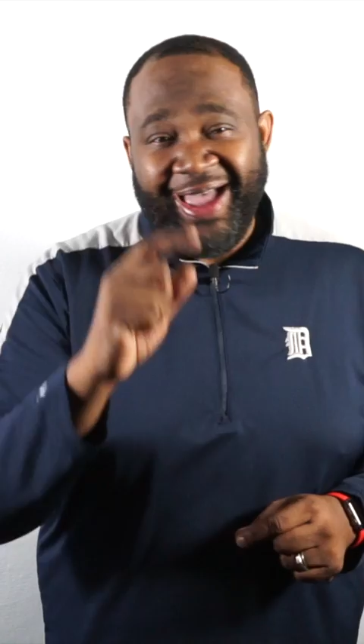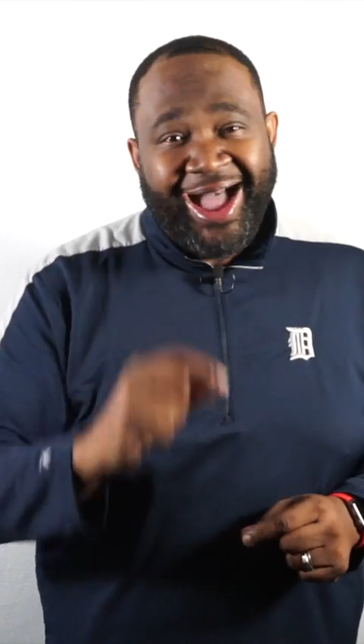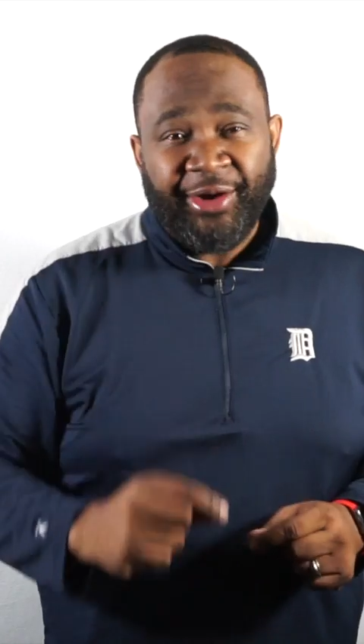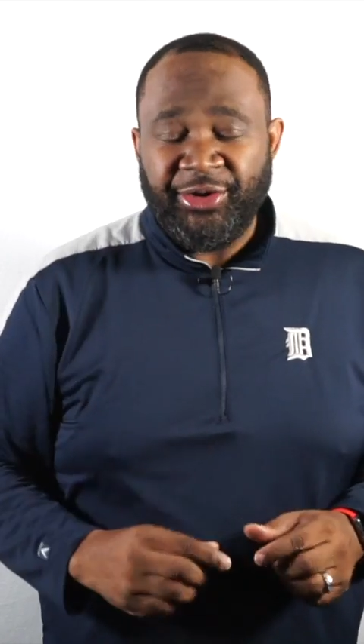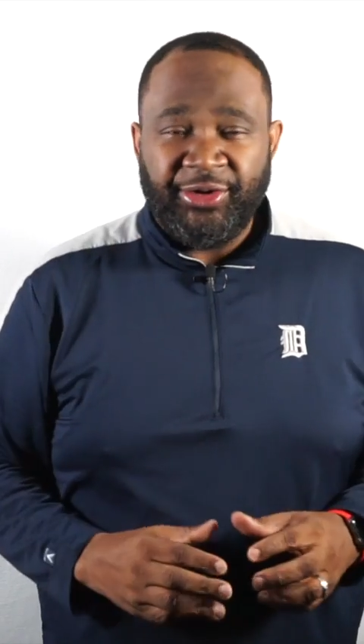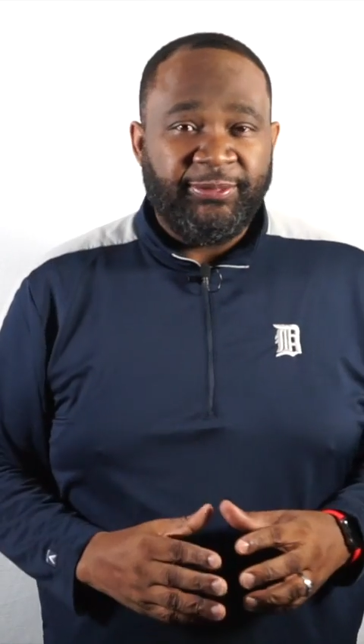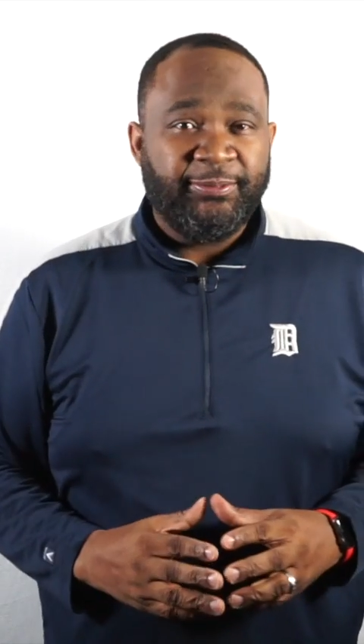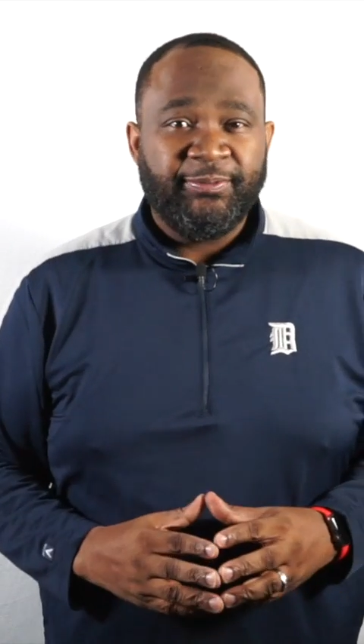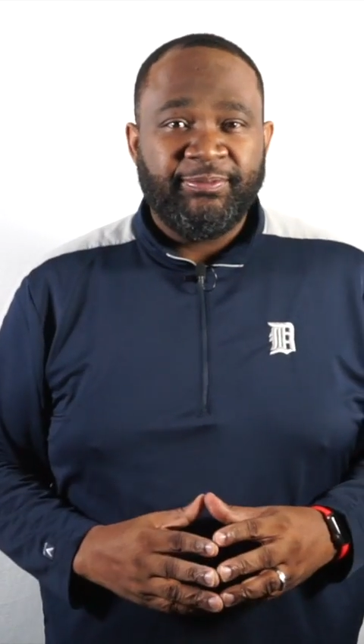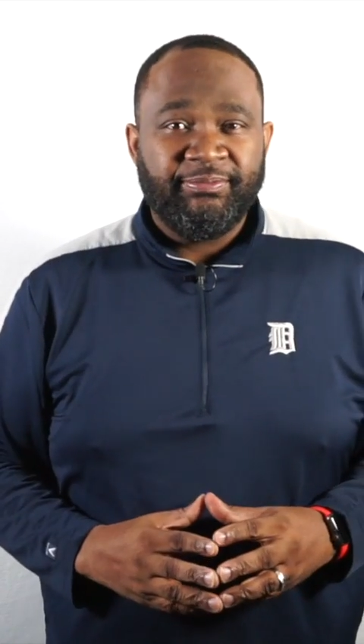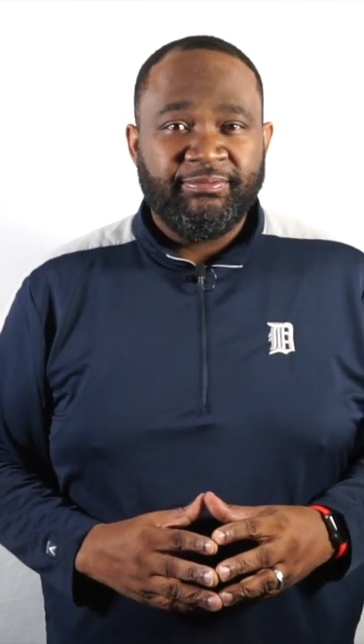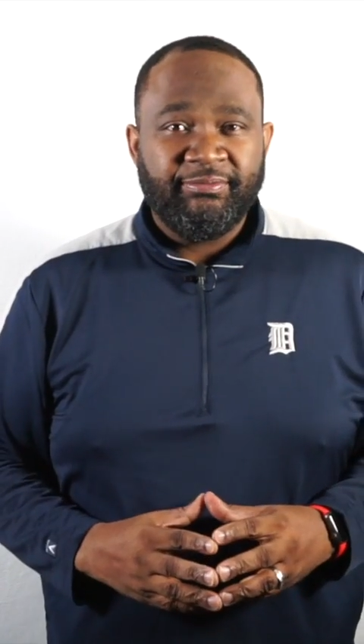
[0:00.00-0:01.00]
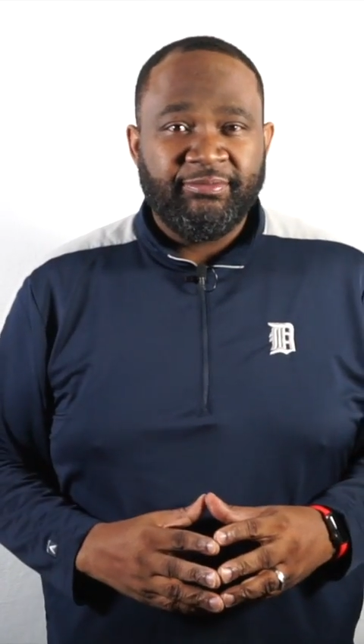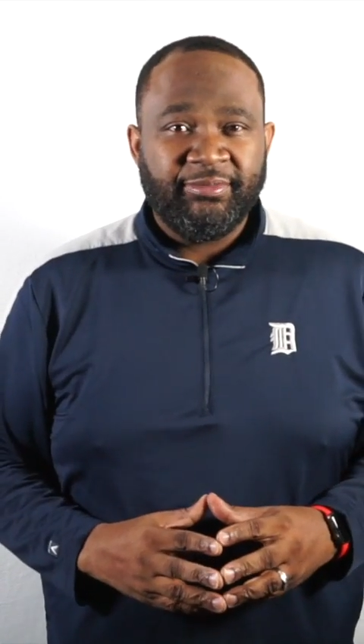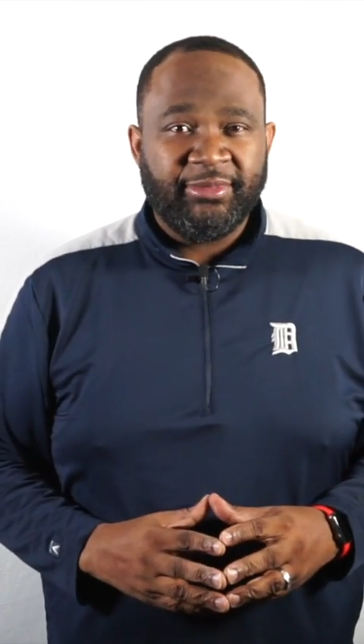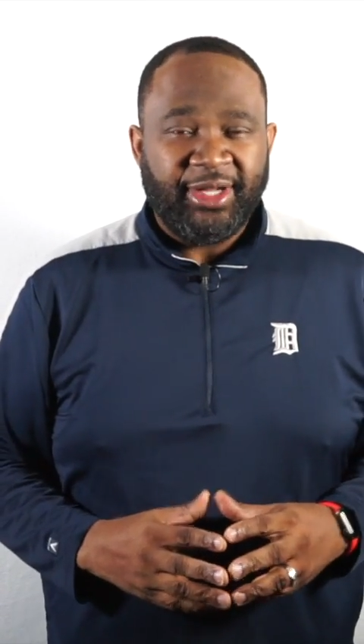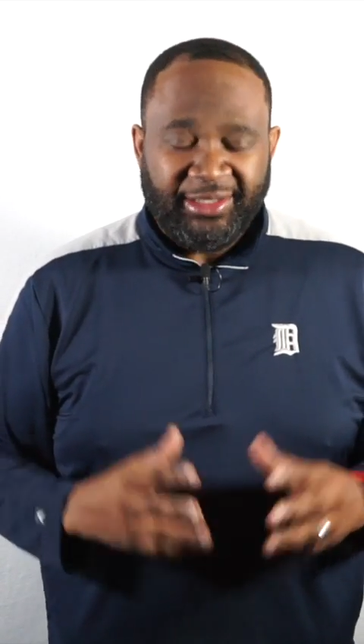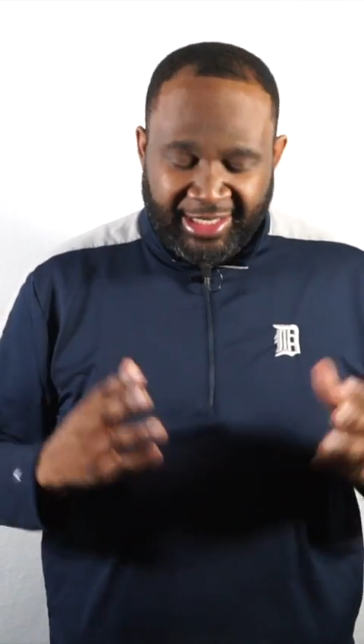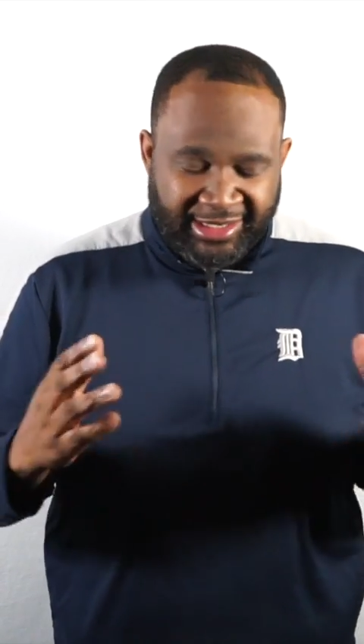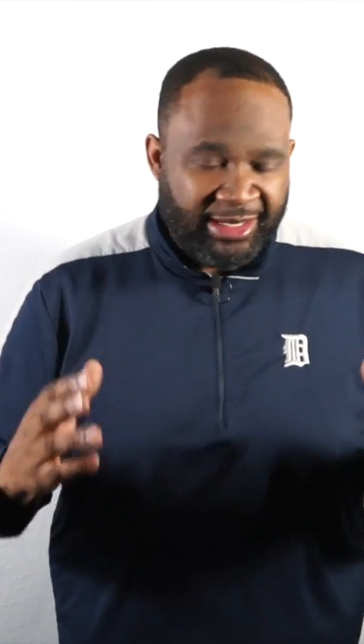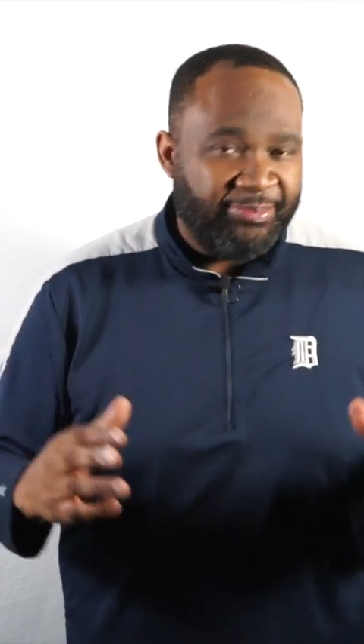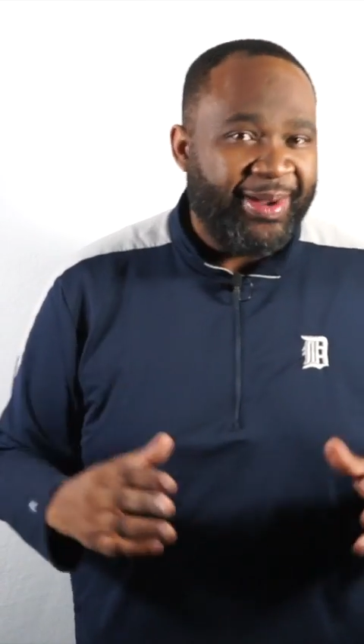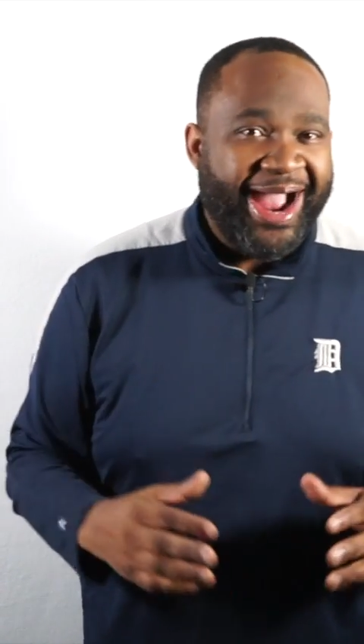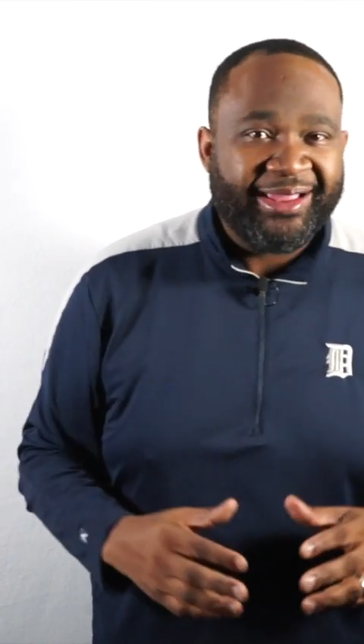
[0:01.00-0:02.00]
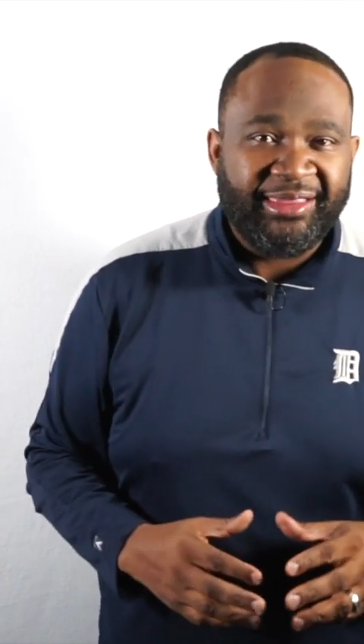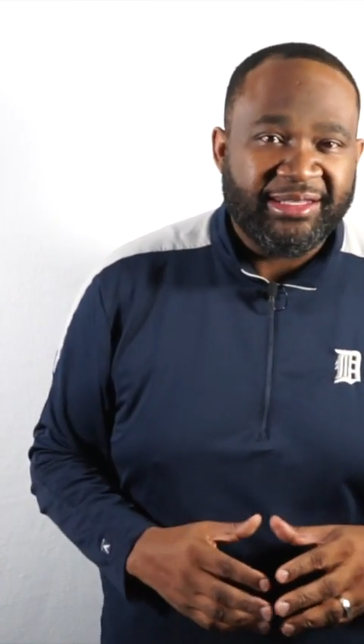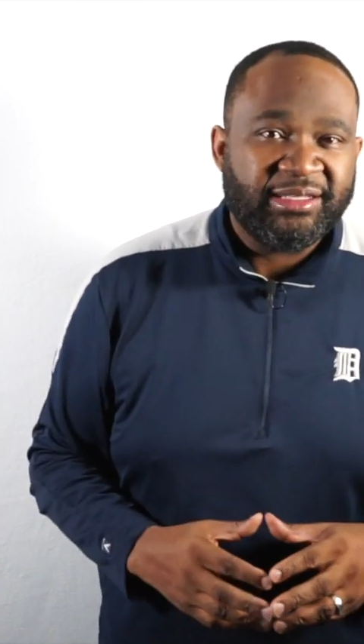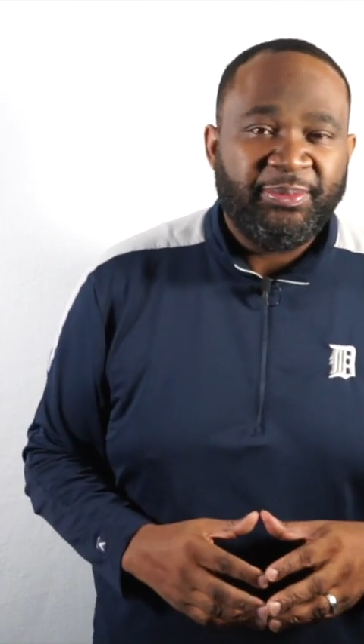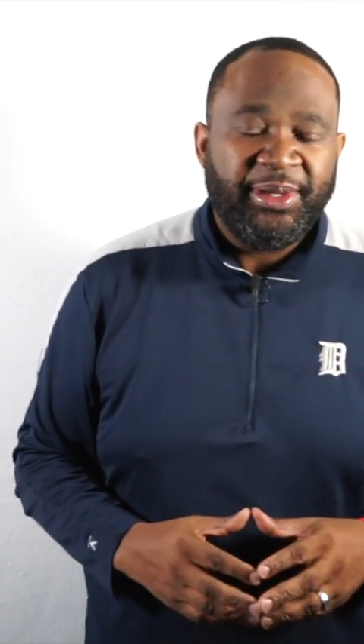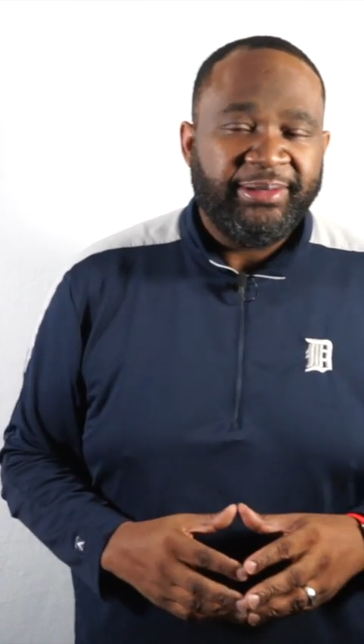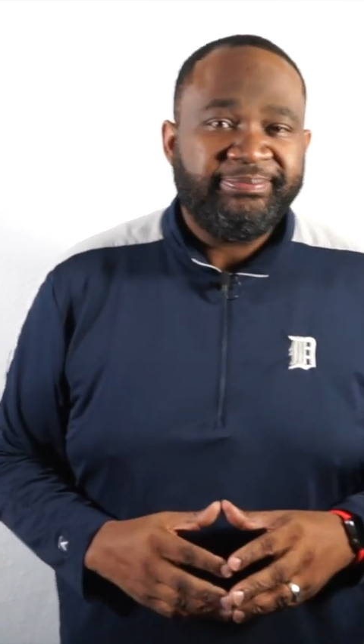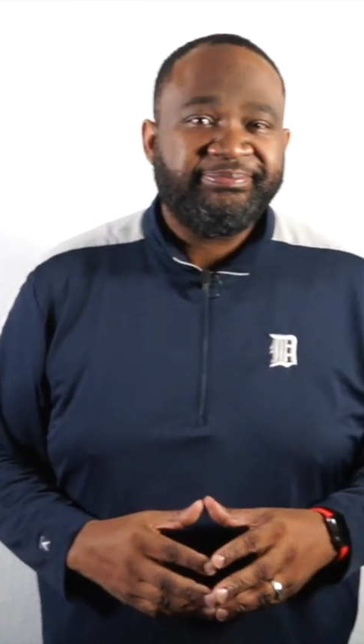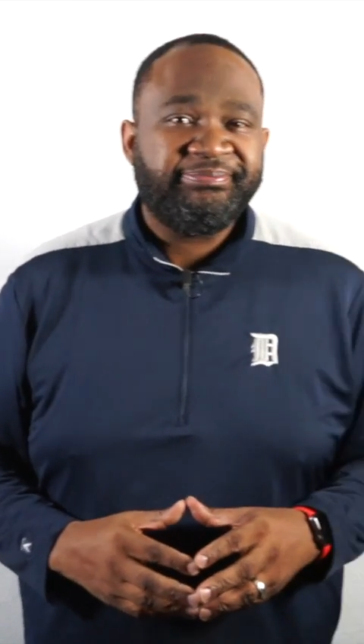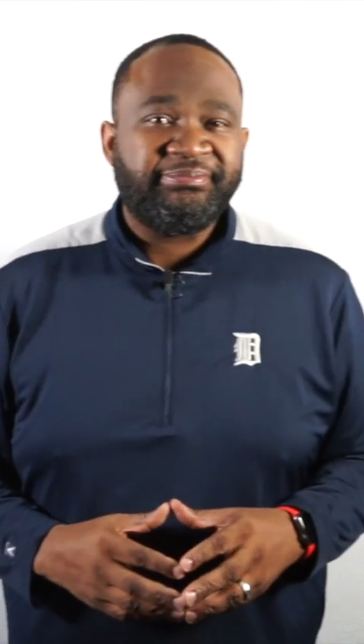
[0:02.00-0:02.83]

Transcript: value. Let's unpack this a bit.